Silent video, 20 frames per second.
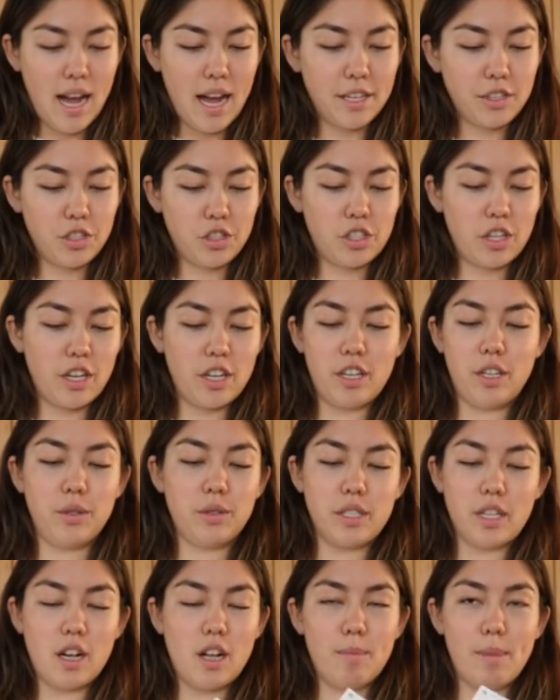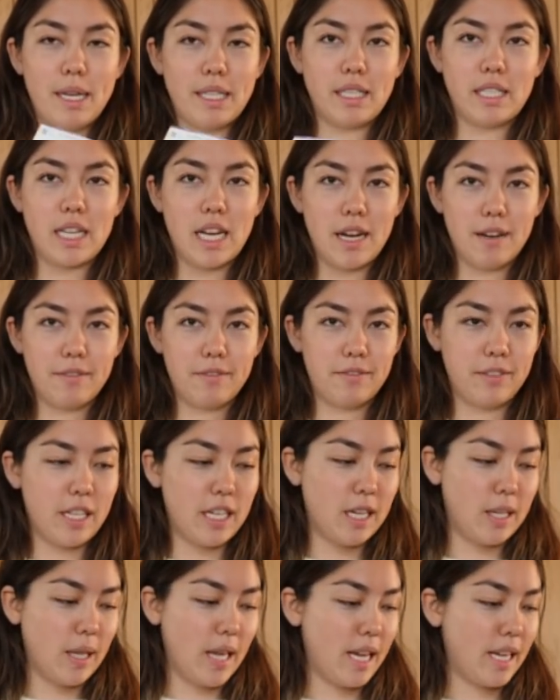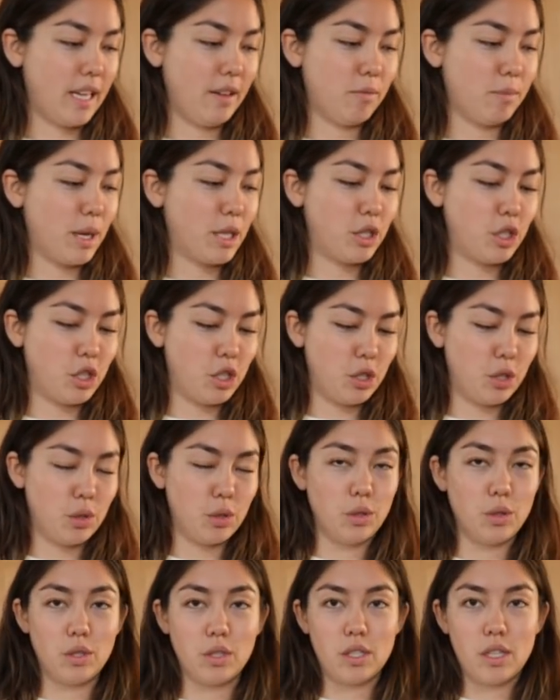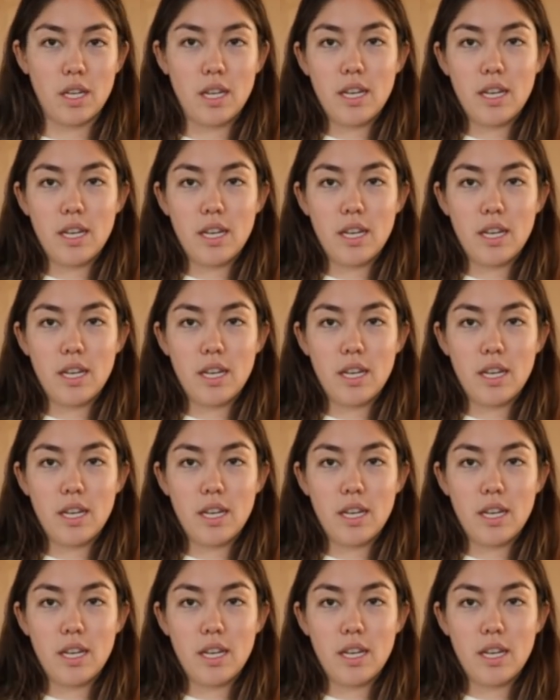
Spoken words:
I just started using all my stuff, you know, like even my shoes.